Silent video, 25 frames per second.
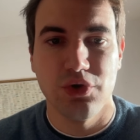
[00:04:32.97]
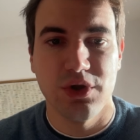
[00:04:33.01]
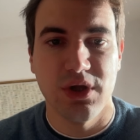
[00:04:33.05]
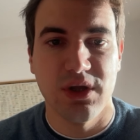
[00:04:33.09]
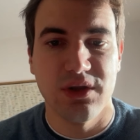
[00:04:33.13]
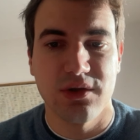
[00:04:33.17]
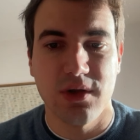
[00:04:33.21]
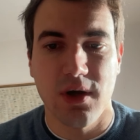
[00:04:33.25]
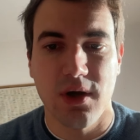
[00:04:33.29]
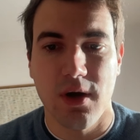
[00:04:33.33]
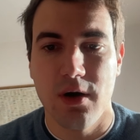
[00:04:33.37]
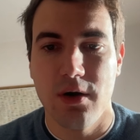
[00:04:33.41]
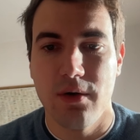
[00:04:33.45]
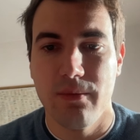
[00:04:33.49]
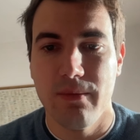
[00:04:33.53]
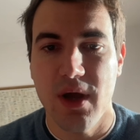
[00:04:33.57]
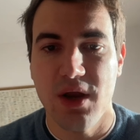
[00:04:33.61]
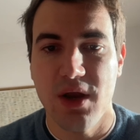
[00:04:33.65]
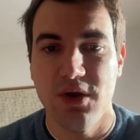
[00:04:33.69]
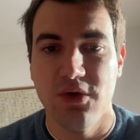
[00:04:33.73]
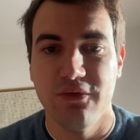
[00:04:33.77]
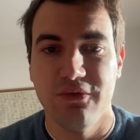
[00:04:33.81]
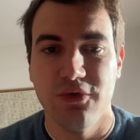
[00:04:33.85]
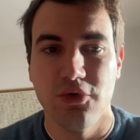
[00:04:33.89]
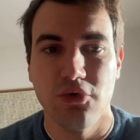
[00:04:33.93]
the entire
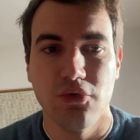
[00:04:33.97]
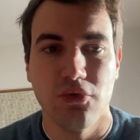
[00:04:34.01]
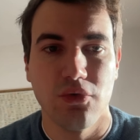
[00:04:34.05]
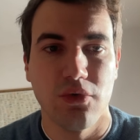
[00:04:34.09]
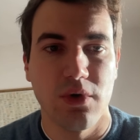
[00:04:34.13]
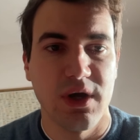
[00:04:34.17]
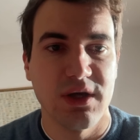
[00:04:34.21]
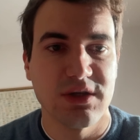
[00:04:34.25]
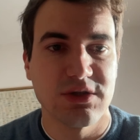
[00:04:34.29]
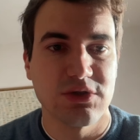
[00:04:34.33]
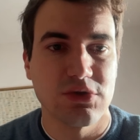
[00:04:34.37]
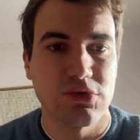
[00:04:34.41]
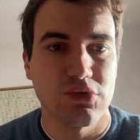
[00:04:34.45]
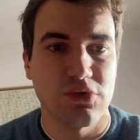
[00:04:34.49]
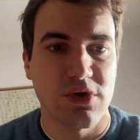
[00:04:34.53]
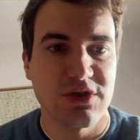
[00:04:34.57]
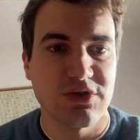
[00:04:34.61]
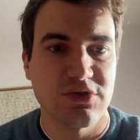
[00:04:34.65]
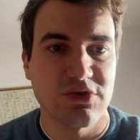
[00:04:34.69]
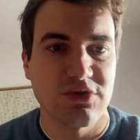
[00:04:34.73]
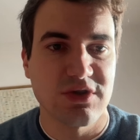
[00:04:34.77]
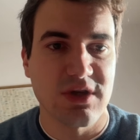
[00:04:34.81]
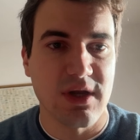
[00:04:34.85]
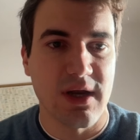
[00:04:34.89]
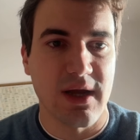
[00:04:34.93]
menu view as soon
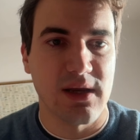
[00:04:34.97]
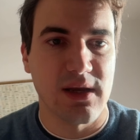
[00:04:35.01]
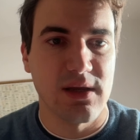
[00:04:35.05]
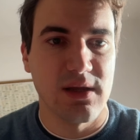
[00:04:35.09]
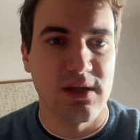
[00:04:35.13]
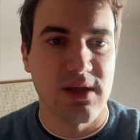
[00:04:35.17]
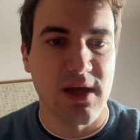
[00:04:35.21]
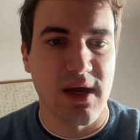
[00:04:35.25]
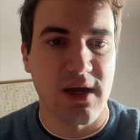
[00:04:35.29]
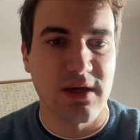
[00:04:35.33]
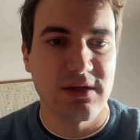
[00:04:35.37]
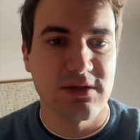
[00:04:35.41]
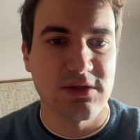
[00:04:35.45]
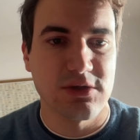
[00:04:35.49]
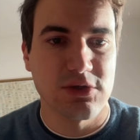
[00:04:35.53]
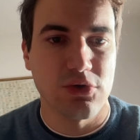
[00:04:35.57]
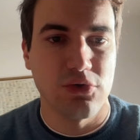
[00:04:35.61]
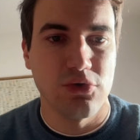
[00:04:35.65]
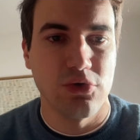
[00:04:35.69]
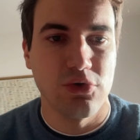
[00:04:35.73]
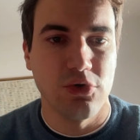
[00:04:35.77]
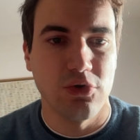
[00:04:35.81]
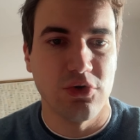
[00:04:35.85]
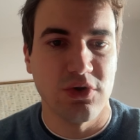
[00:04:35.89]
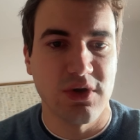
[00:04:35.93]
as you select the text, so
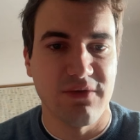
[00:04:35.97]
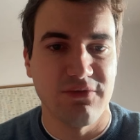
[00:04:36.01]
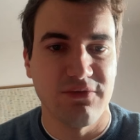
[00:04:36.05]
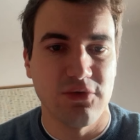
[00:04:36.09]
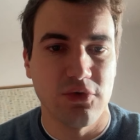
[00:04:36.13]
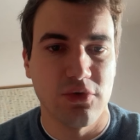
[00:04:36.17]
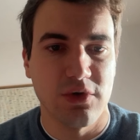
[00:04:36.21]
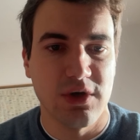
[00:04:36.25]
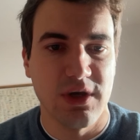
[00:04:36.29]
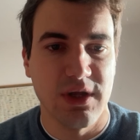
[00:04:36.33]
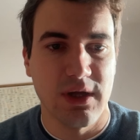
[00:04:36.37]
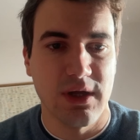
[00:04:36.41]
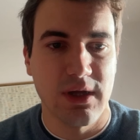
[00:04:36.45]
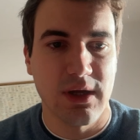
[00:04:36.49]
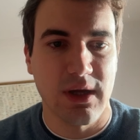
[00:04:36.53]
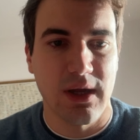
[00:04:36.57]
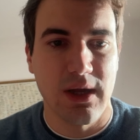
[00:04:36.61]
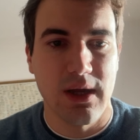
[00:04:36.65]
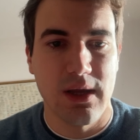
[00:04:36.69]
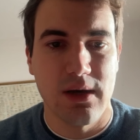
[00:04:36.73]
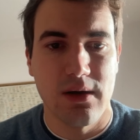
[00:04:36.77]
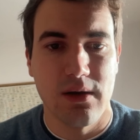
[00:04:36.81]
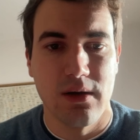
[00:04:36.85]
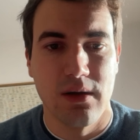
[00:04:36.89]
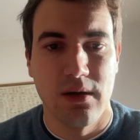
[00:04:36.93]
you don't have to click
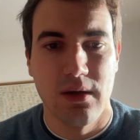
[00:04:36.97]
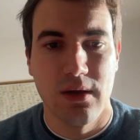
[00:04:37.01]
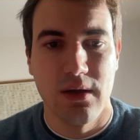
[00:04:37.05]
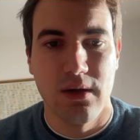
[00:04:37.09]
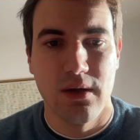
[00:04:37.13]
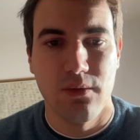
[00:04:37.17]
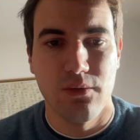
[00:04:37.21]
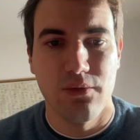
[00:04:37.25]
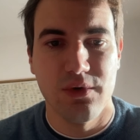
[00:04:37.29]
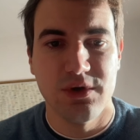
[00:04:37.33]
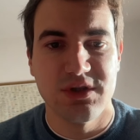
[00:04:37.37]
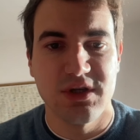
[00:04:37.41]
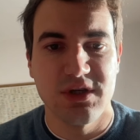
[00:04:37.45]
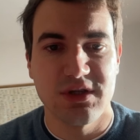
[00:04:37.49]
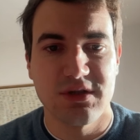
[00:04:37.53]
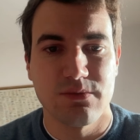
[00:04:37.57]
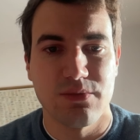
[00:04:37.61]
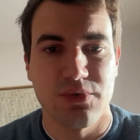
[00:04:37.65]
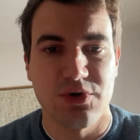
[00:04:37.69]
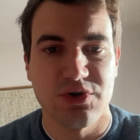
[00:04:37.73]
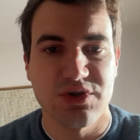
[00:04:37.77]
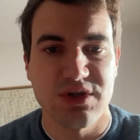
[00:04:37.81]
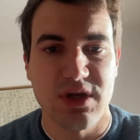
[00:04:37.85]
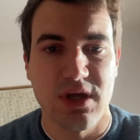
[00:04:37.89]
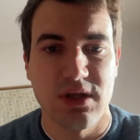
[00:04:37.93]
again. We just
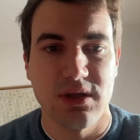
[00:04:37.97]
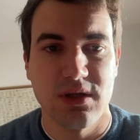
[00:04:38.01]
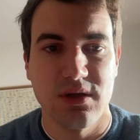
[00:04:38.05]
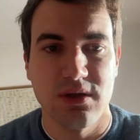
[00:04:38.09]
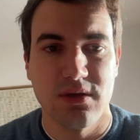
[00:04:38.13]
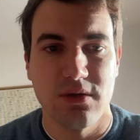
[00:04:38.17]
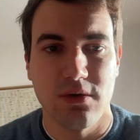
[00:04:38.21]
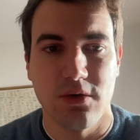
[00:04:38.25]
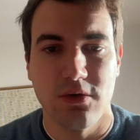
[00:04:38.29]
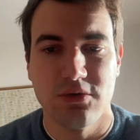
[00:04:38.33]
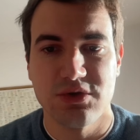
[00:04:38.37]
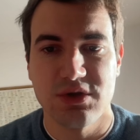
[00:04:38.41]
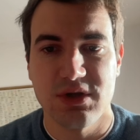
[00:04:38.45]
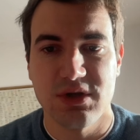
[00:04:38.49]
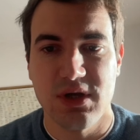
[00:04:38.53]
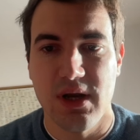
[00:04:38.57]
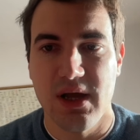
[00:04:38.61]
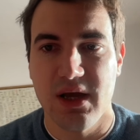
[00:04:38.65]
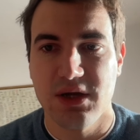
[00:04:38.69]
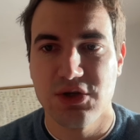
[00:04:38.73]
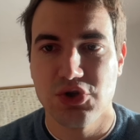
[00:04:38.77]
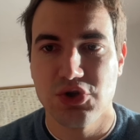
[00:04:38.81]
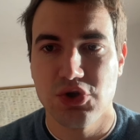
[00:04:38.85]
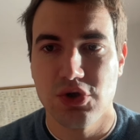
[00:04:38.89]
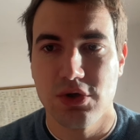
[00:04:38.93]
present it on
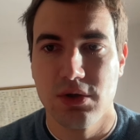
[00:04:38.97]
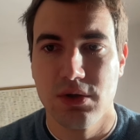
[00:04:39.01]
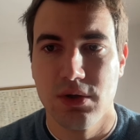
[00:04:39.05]
selection.